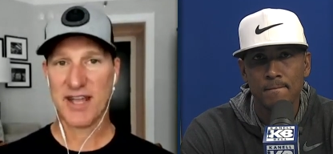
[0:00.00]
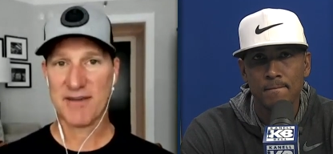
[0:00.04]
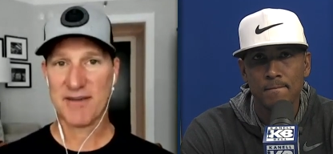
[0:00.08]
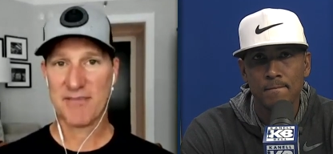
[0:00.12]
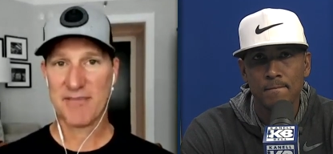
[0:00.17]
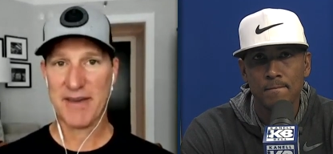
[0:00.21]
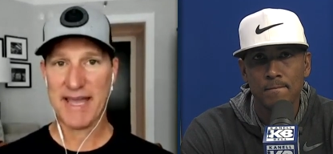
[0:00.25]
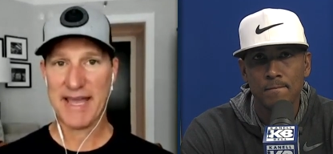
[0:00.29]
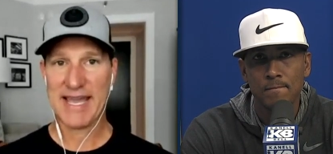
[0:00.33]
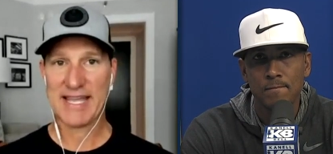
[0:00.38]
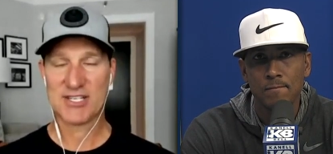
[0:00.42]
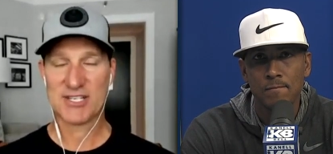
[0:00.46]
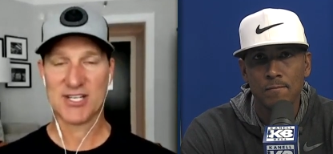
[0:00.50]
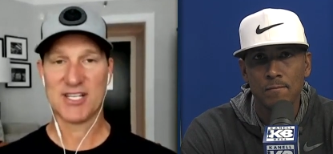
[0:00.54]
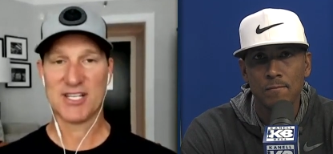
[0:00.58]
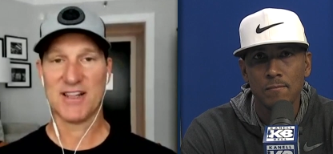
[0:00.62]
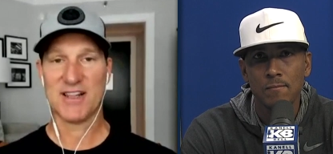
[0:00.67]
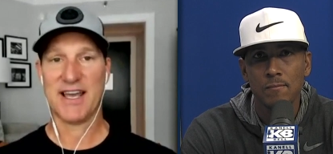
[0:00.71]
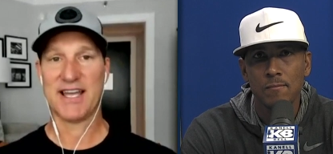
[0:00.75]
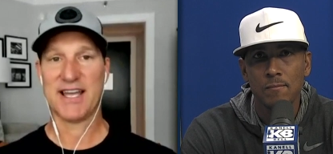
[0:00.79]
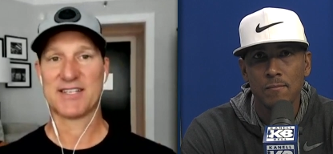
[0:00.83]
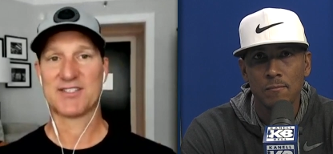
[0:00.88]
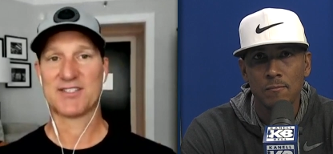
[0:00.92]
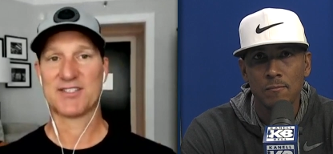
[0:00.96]
Speaker 1: page and he
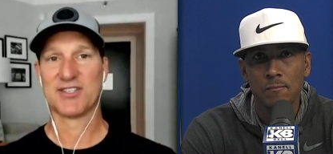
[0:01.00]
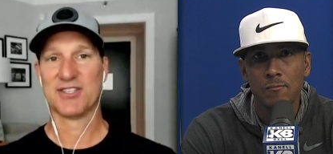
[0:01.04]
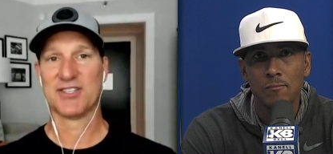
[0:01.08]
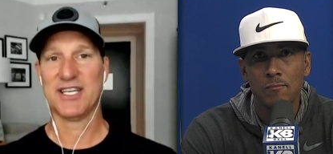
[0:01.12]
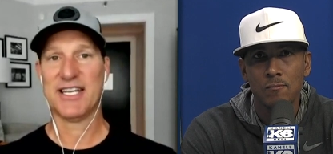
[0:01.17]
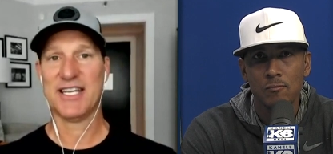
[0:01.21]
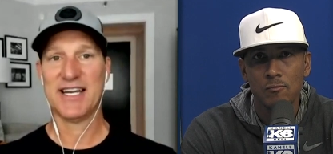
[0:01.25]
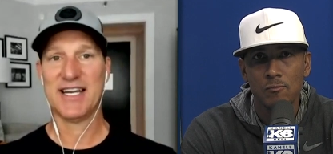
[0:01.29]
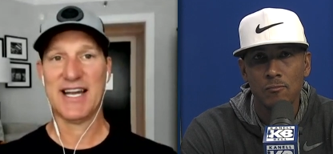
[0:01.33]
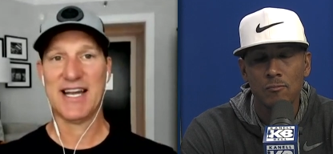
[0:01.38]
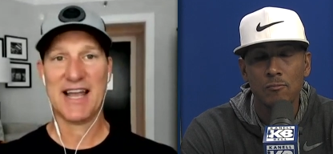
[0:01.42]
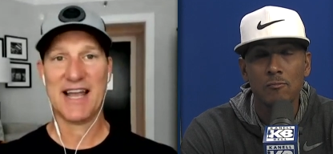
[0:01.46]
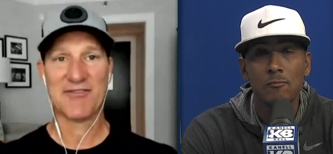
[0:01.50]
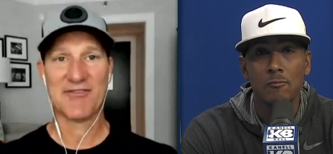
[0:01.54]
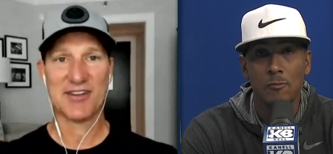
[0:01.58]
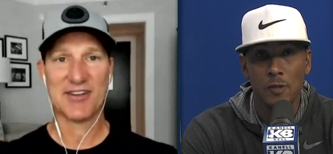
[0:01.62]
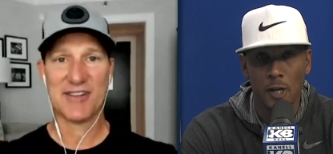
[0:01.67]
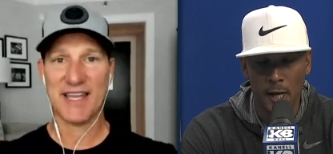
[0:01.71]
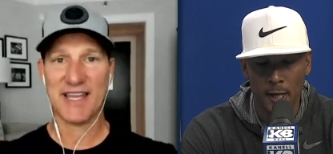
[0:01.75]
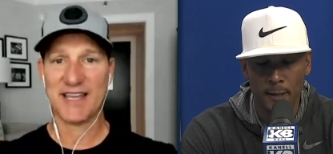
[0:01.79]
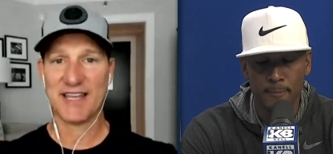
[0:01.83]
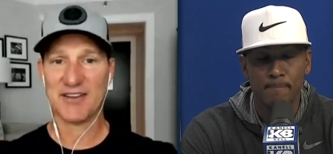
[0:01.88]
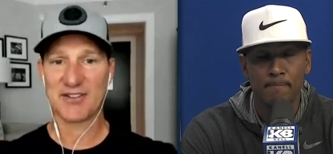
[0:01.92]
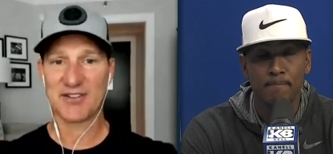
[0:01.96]
like deleted
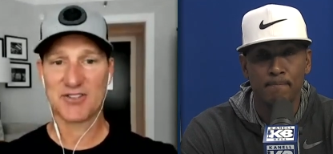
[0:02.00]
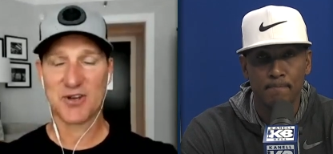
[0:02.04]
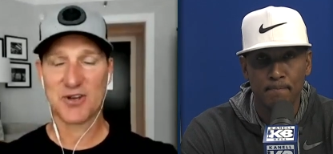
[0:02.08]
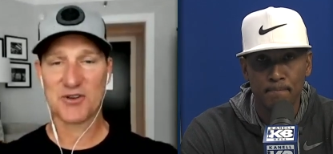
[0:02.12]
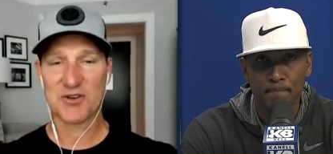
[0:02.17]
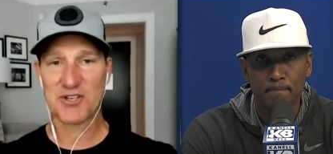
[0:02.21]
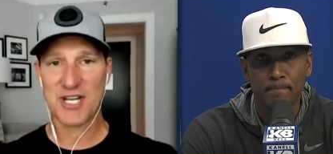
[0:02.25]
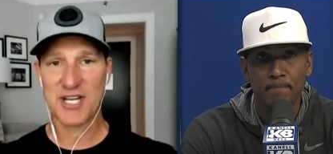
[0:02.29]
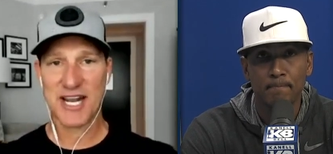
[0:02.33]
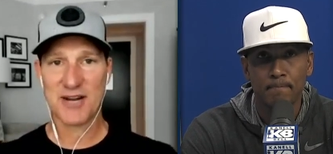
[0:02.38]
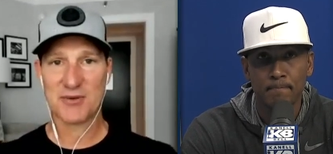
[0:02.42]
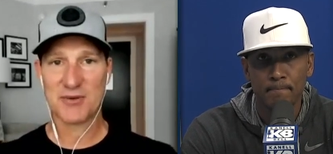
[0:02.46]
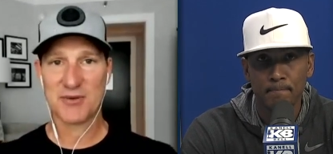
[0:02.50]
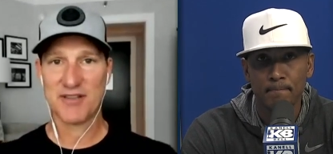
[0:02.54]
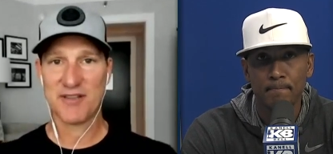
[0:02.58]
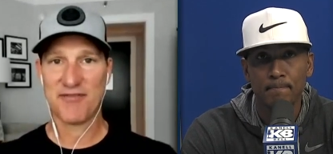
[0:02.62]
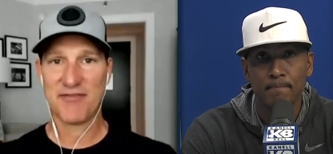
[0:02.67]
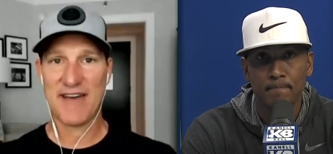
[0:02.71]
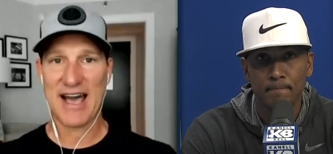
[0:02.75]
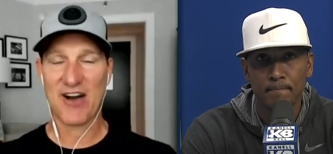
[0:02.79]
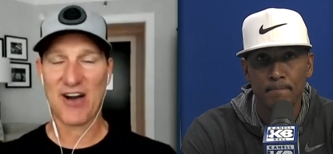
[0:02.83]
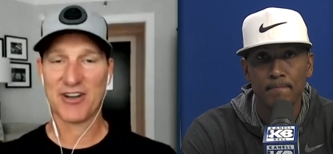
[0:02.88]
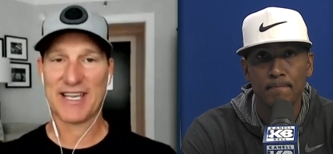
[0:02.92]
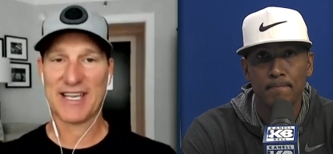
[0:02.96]
everything associated yeah. with the
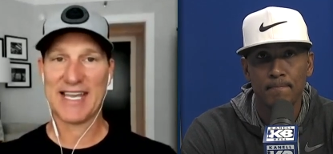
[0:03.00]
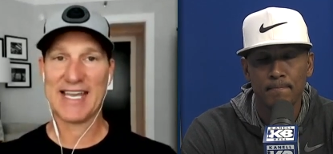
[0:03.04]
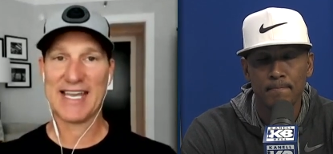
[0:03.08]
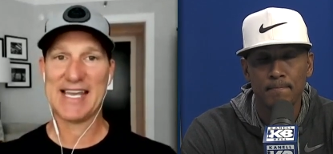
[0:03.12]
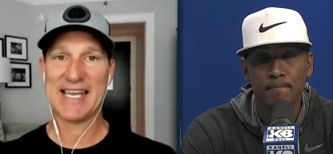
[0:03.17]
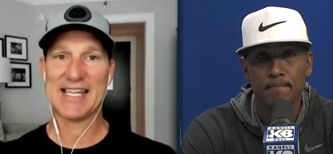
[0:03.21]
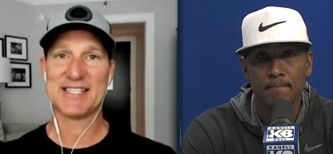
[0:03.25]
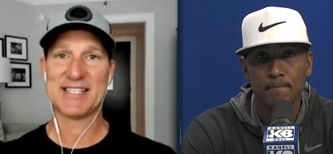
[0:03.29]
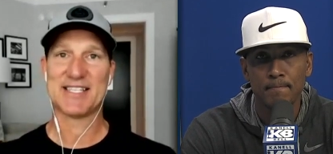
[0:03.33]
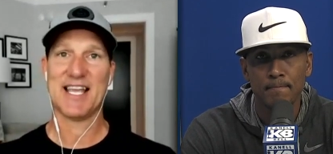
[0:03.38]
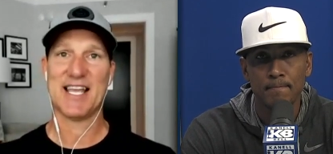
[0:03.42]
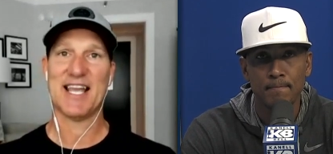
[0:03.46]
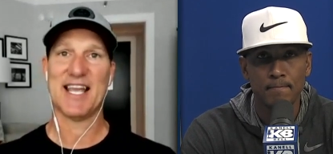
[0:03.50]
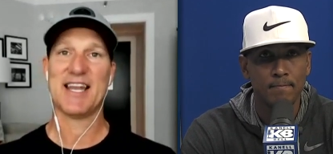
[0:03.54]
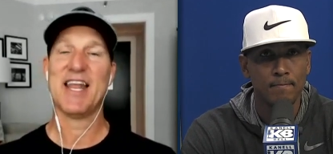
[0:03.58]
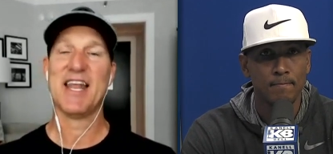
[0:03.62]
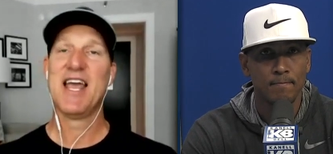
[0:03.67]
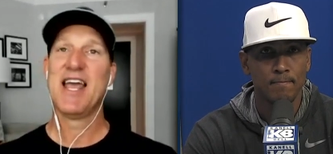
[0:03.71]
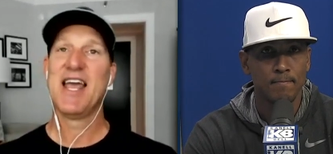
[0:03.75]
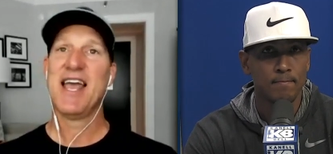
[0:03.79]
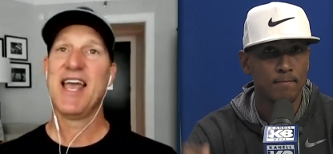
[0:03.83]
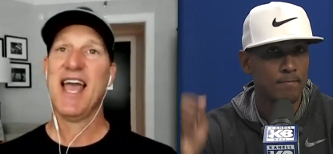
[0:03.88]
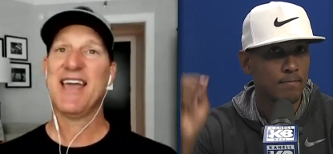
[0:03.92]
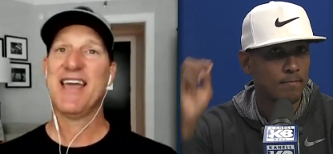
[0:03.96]
Falcons and
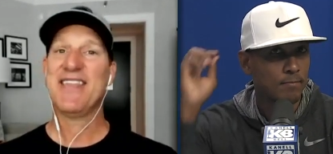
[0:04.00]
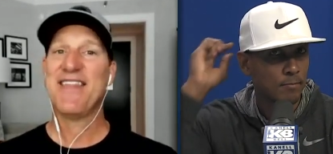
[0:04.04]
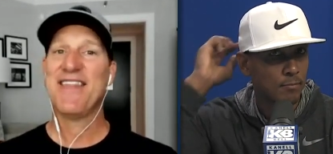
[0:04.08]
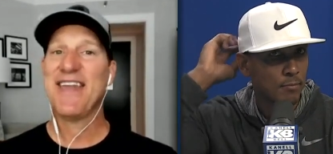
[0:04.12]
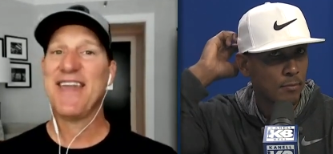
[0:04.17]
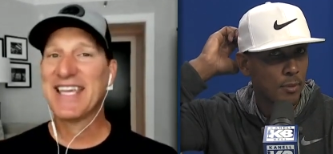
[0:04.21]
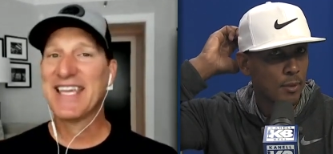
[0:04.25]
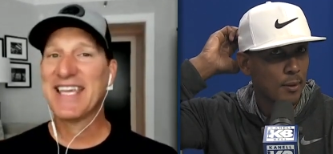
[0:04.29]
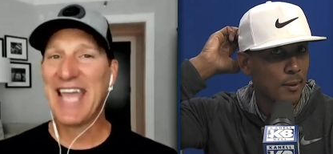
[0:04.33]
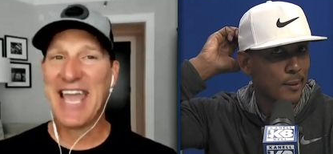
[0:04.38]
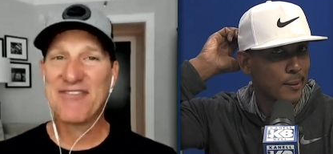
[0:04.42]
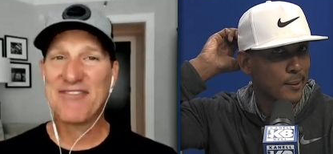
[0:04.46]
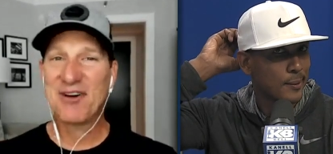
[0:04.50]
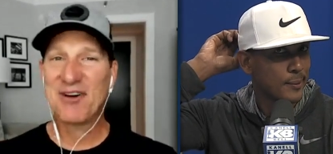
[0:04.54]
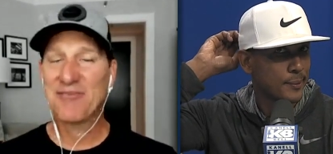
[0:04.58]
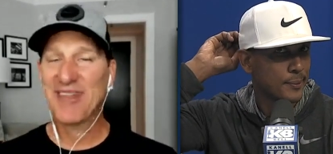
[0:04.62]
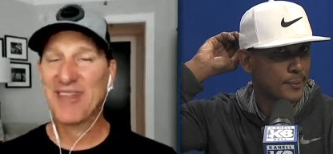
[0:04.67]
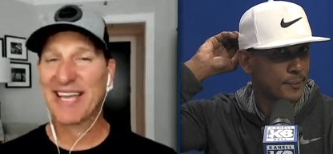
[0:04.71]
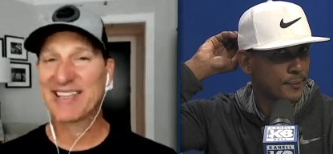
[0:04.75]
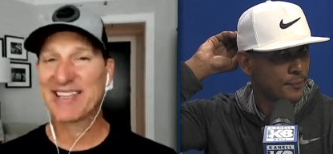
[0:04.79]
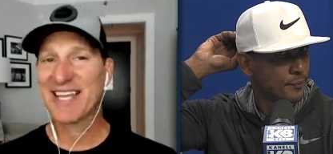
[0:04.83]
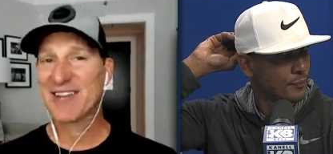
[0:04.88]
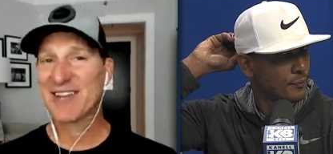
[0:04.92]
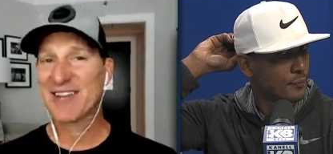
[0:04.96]
and then they gave him
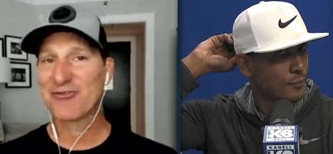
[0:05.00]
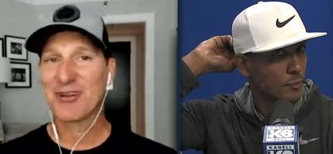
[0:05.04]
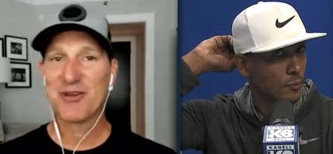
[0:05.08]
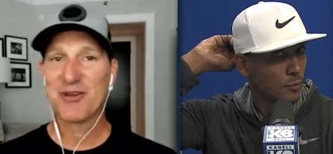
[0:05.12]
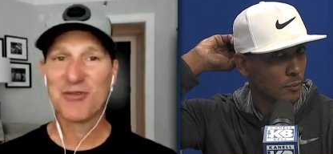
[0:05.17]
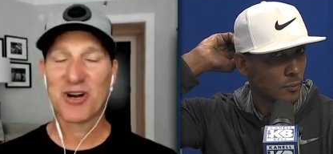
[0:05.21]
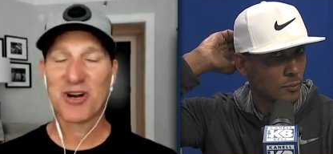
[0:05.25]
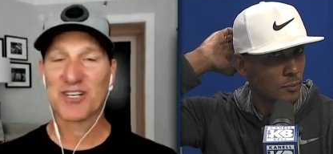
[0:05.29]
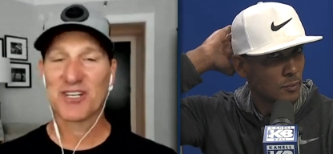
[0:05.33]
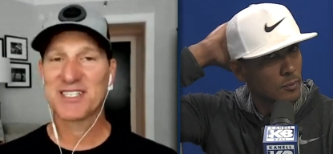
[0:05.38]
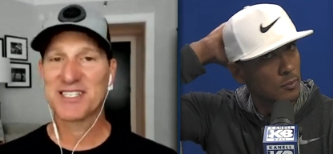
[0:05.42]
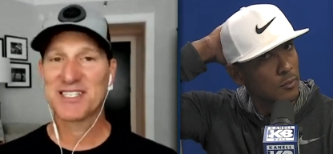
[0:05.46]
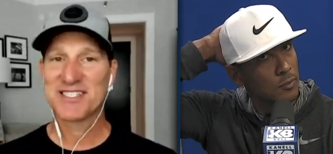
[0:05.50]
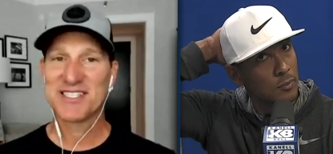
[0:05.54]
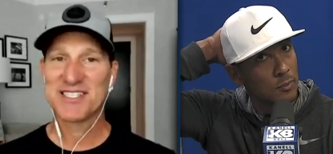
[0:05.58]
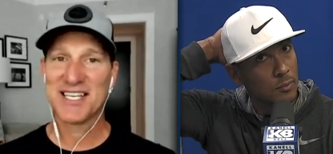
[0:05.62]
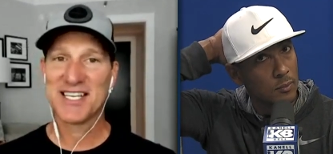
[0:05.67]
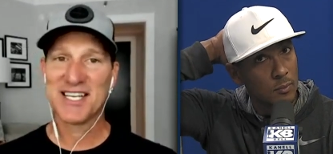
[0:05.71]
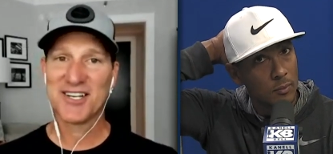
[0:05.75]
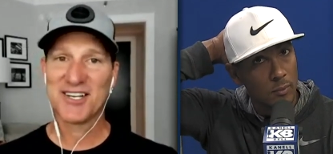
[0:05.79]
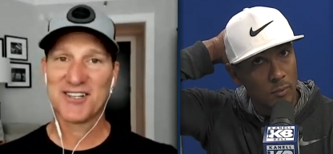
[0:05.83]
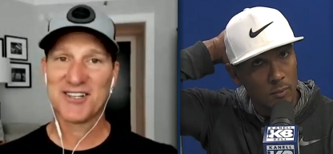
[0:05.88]
like they reworked his deal